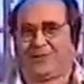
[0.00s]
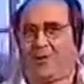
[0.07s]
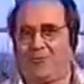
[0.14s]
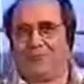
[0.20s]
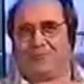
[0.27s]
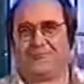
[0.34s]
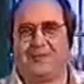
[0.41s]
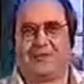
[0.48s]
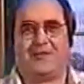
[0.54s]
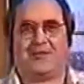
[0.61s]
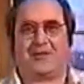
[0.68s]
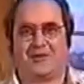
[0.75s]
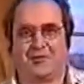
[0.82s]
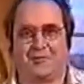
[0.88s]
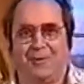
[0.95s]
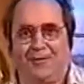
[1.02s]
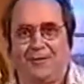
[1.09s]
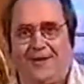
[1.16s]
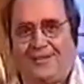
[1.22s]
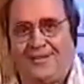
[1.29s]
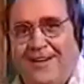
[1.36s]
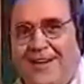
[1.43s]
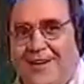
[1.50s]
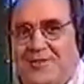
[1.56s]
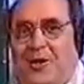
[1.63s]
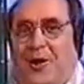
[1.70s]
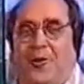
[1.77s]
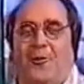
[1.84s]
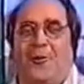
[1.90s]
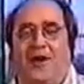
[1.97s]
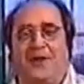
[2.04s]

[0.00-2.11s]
Don't! We didn't think you'd spot that. So,